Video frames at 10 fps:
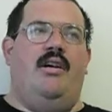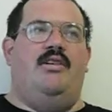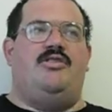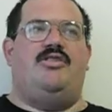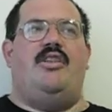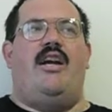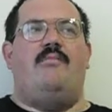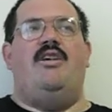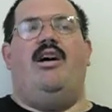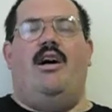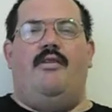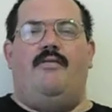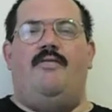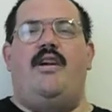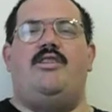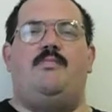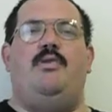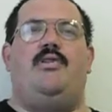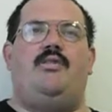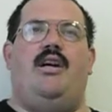segment of
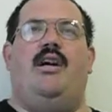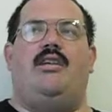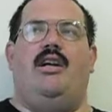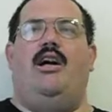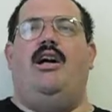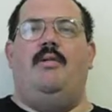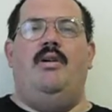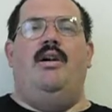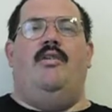Facebook.com,